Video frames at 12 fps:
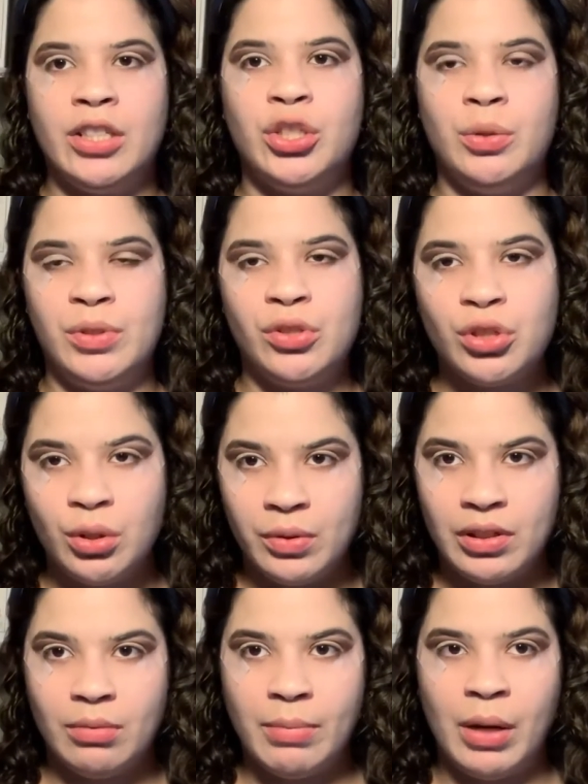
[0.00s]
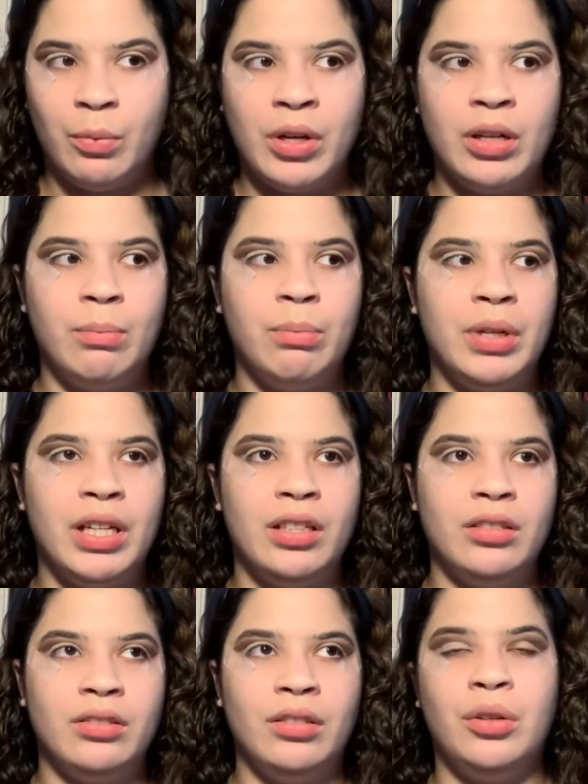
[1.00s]
She was chosen by one,
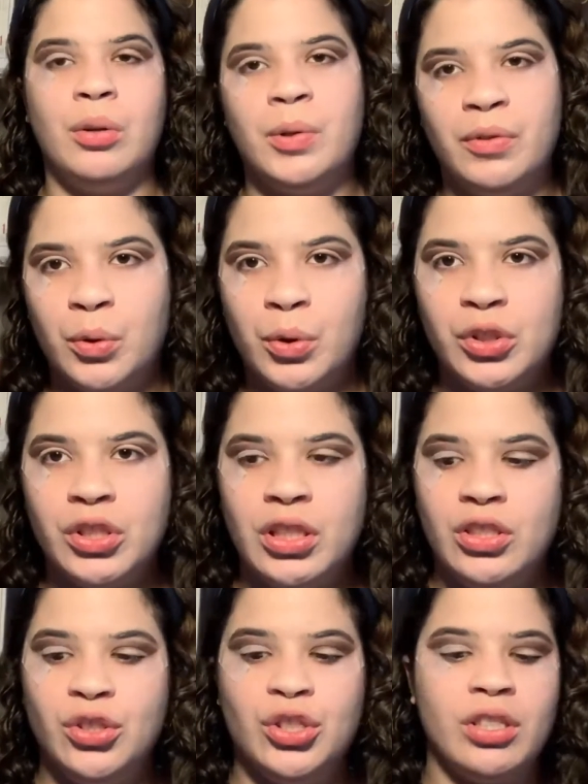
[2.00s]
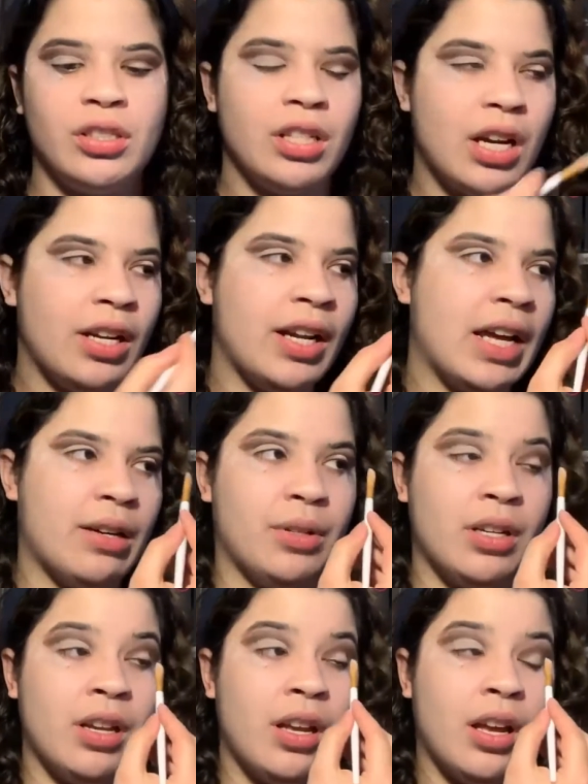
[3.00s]
but you know, of course, she'd just gotten
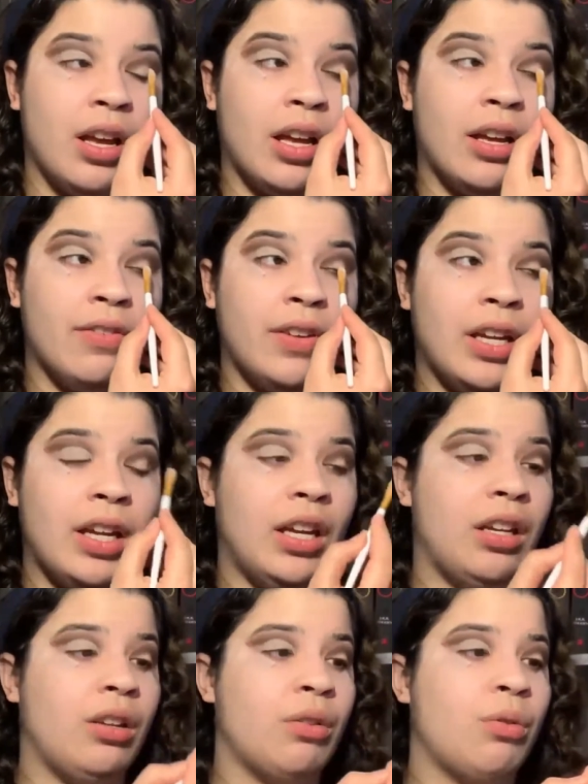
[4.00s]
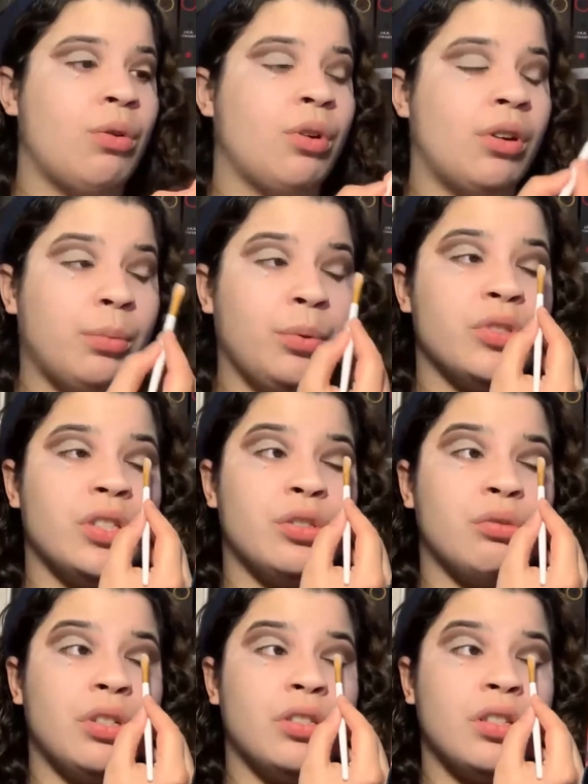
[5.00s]
out of a horrible
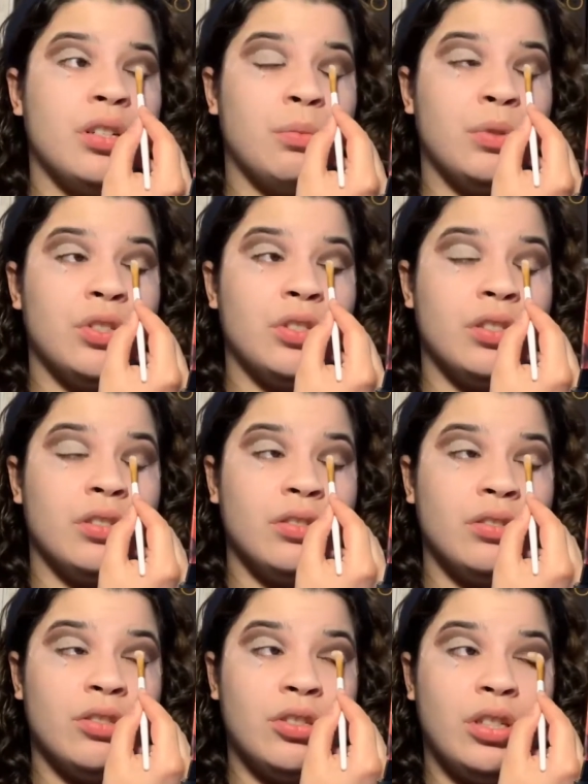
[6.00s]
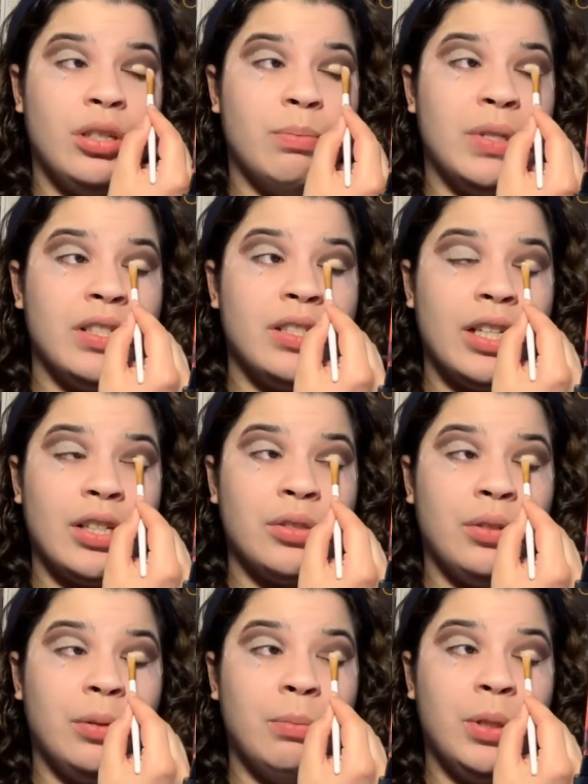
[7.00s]
situation in which she'd been
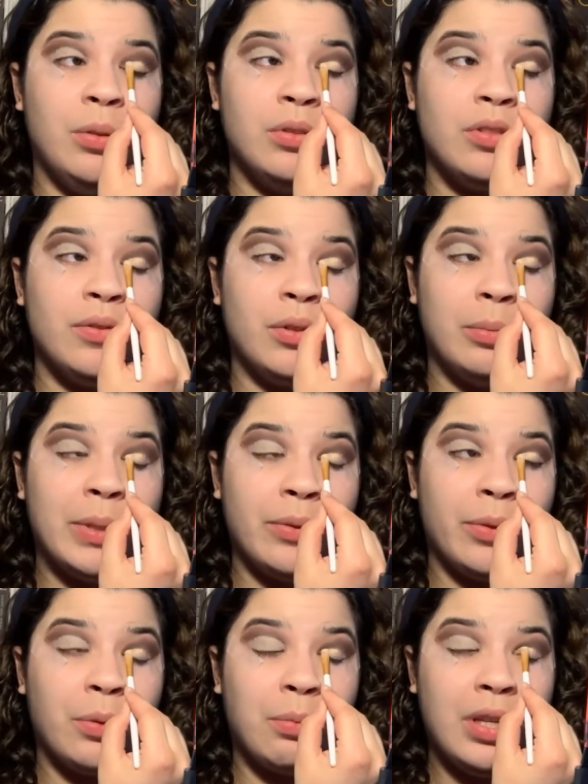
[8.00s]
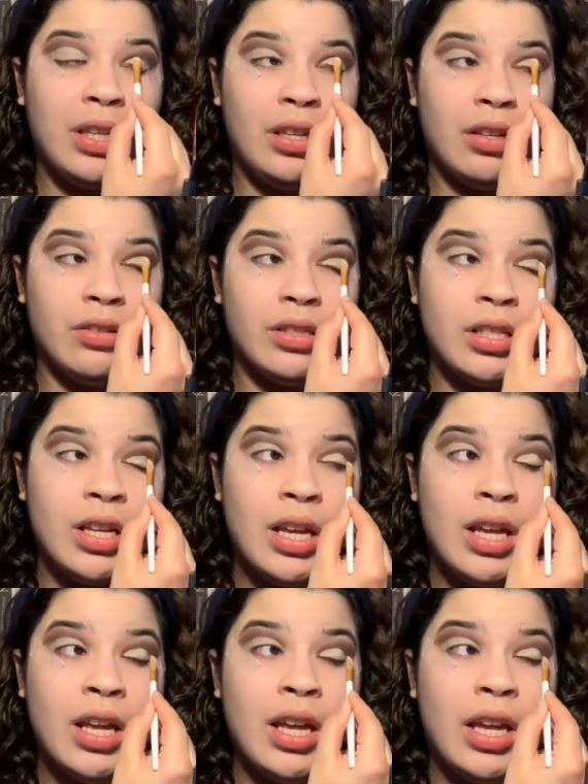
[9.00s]
sexually abused for about 3 years,
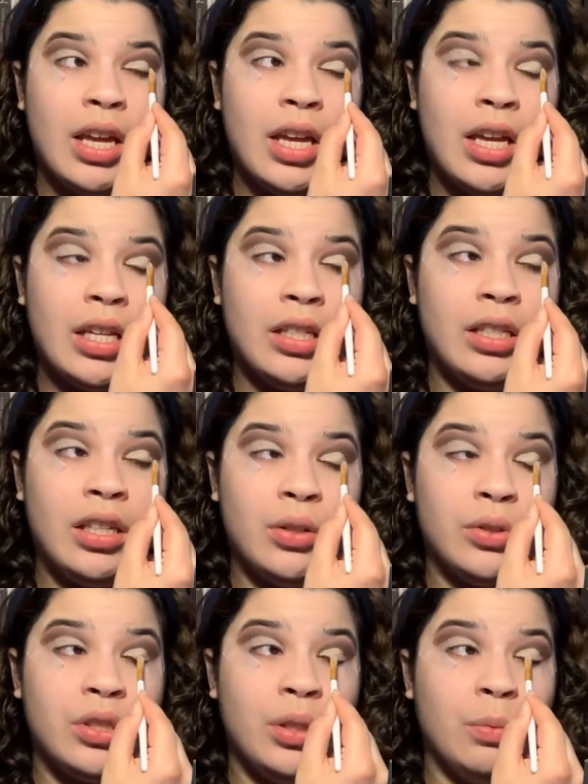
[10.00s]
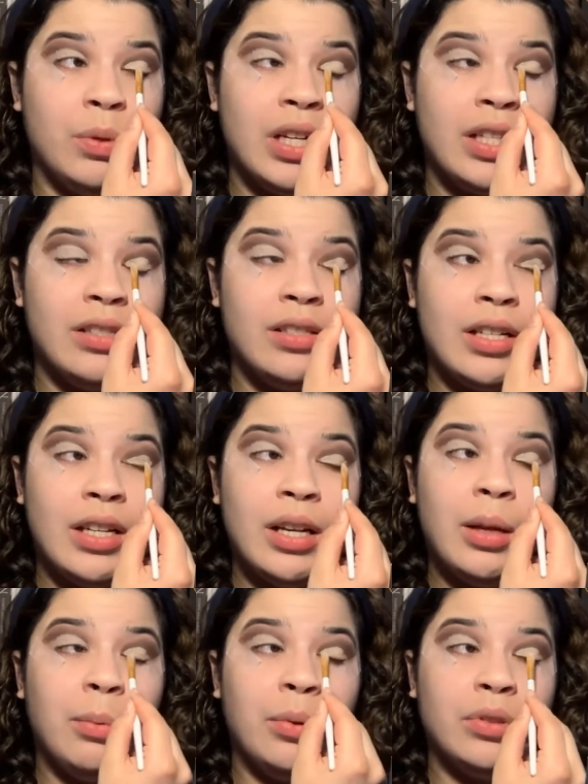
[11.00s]
and here she was
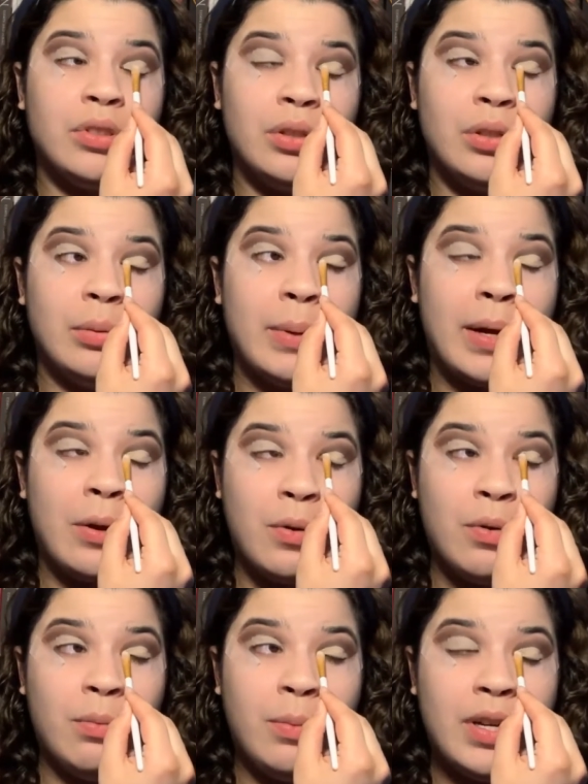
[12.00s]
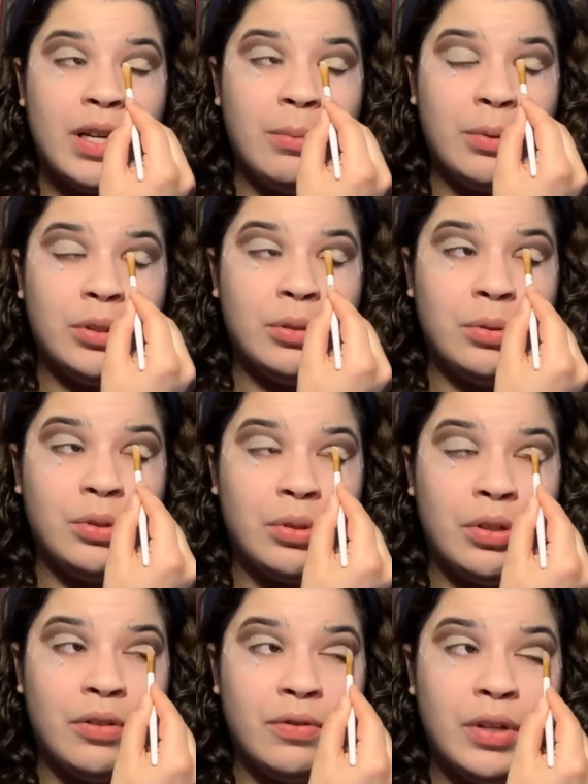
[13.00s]
unable to go back home, unable to enjoy
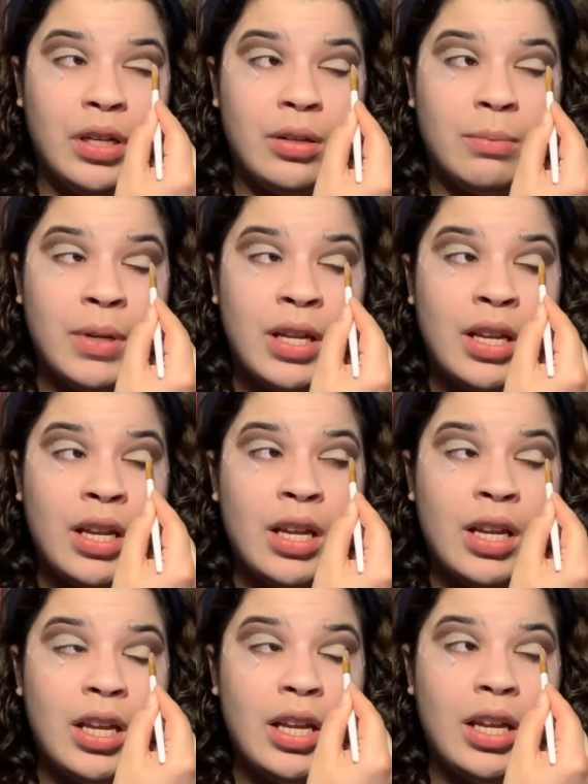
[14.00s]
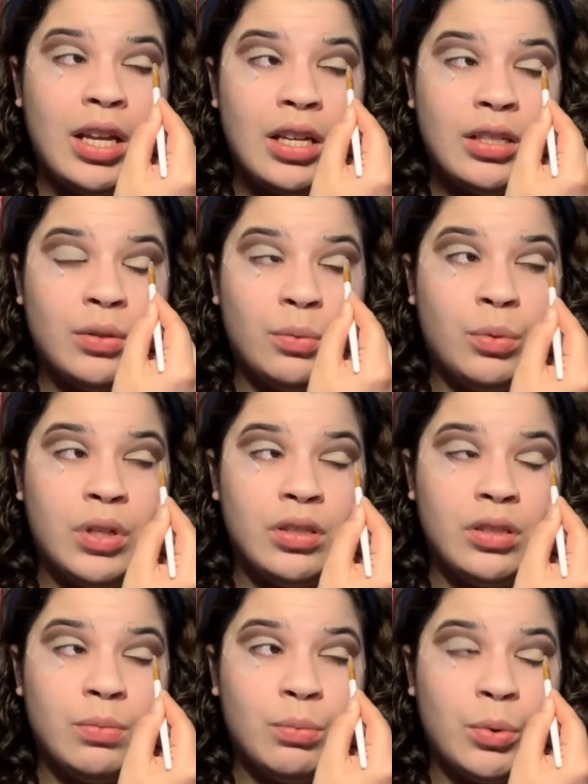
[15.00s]
her freedom, and
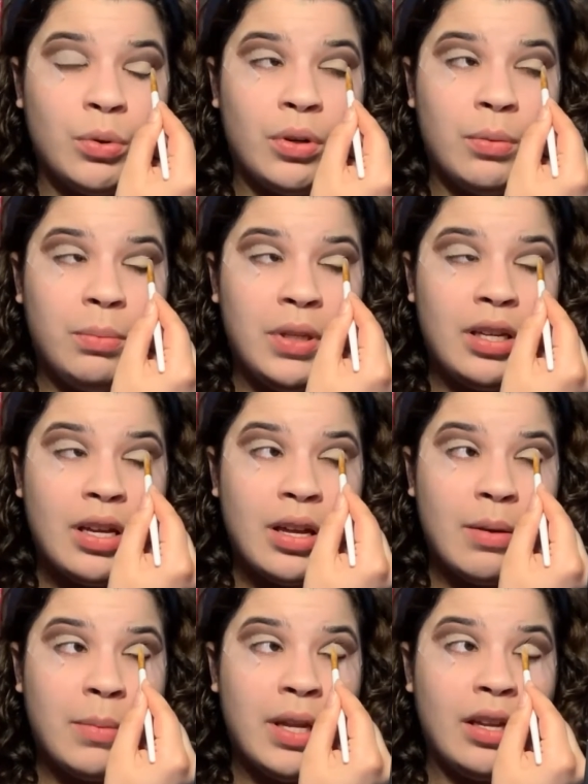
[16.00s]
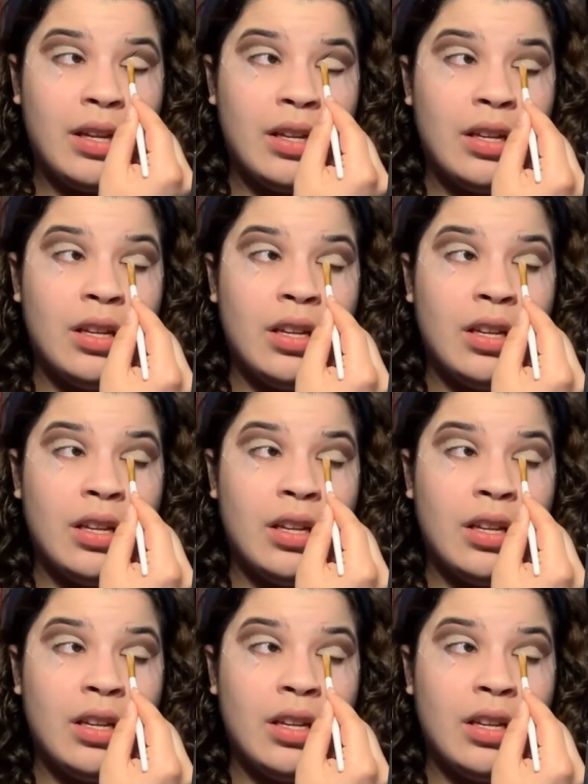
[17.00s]
once more becoming